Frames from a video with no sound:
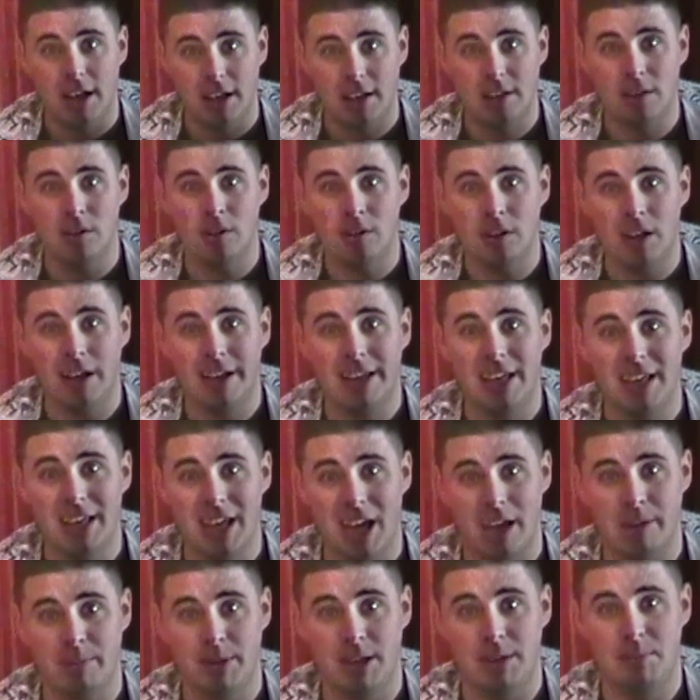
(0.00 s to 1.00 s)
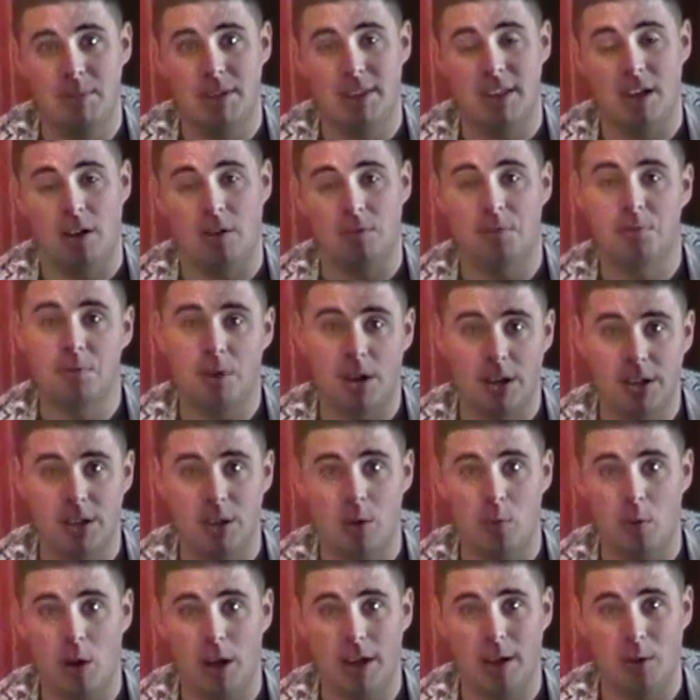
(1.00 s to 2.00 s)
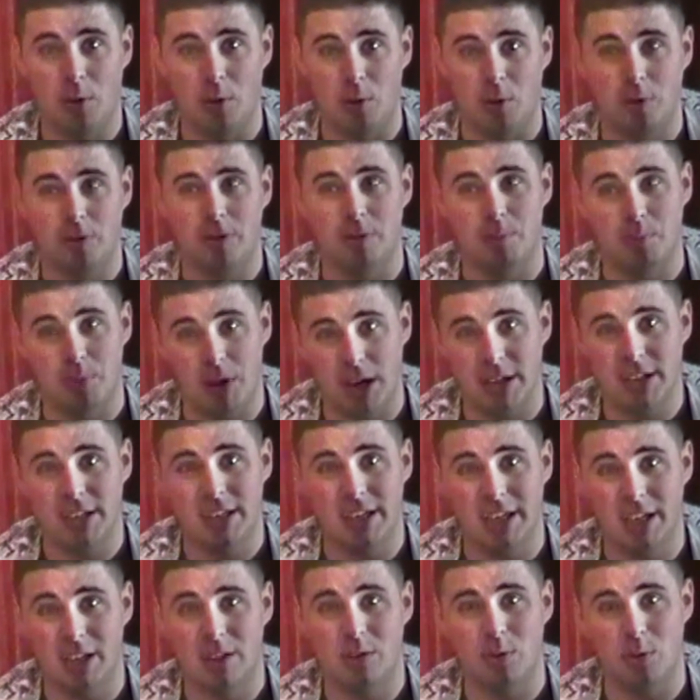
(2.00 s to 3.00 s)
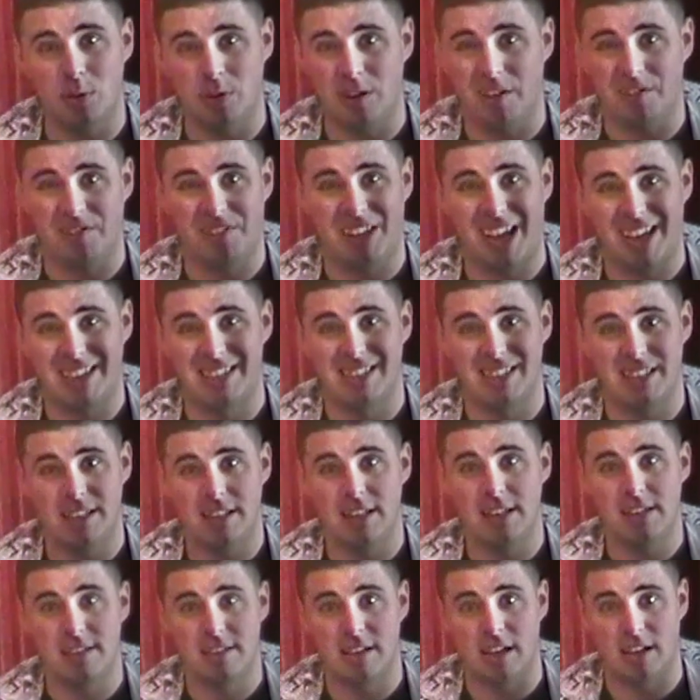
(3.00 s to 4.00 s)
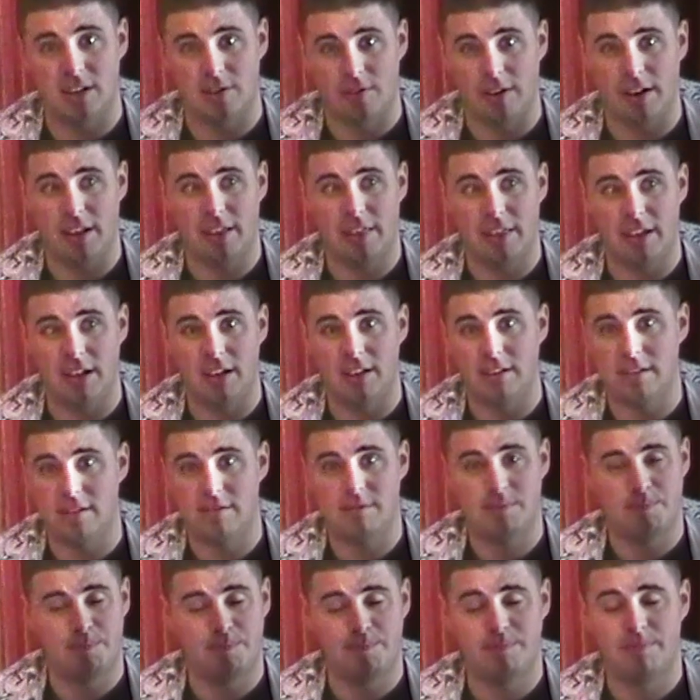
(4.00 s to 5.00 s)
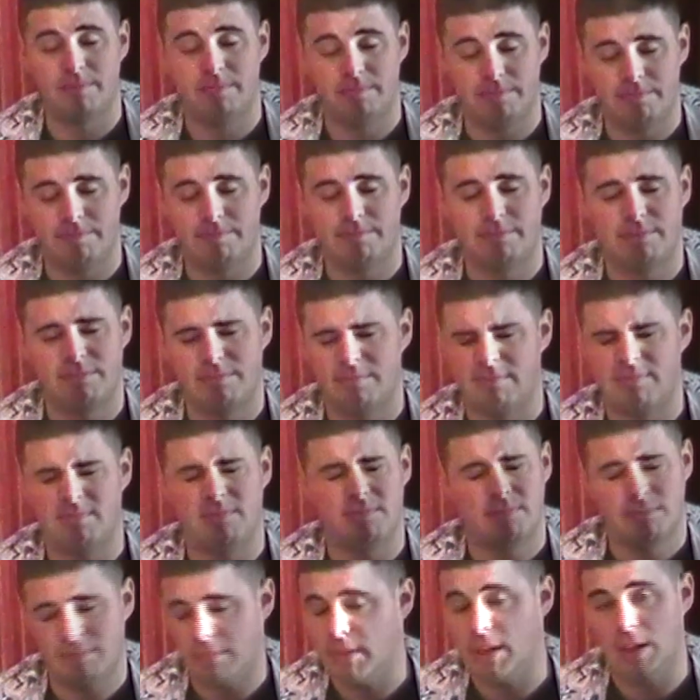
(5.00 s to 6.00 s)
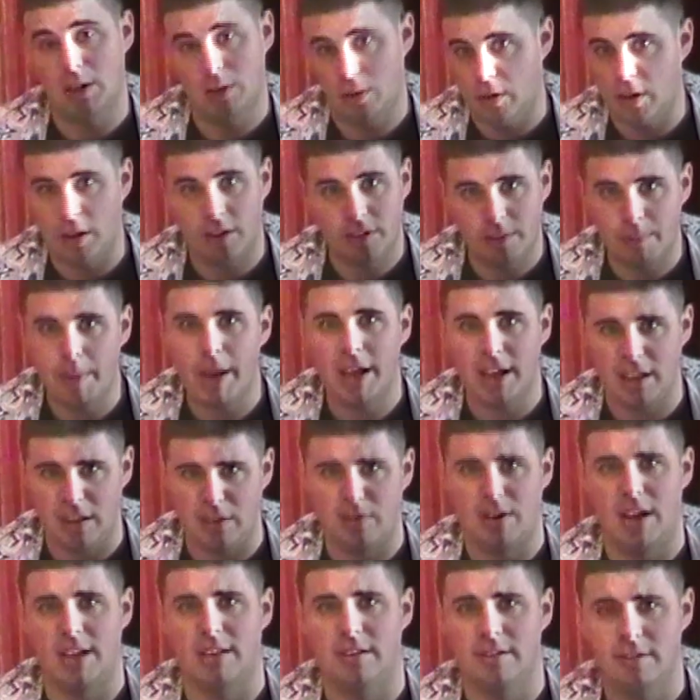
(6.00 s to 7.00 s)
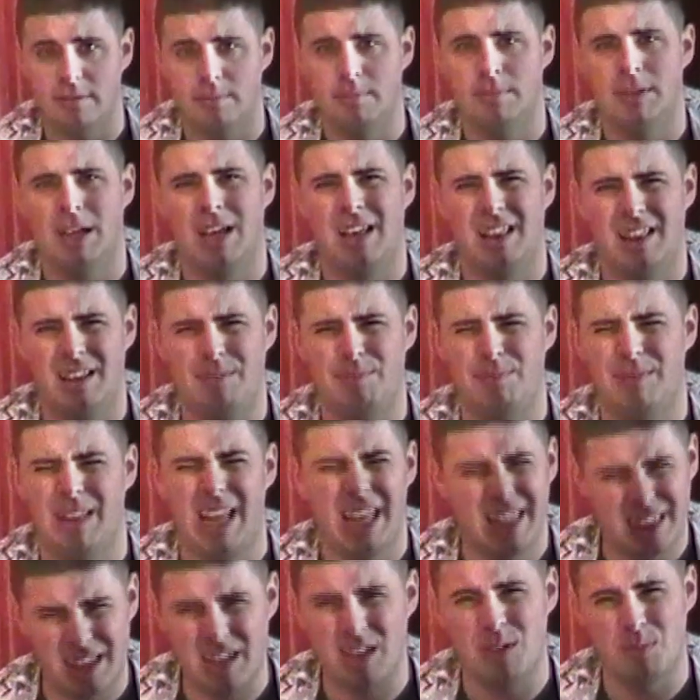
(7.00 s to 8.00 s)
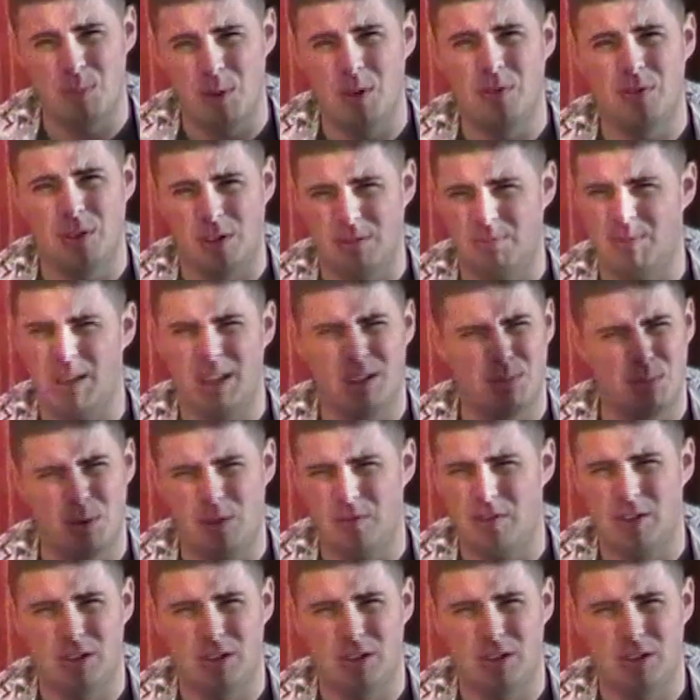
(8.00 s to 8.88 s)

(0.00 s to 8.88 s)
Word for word: It's not like he came in himself riding a white horse and brandishing a sword that flashes in the sun or anything and... Look, I'll spare you the rant. Let's just move on, let's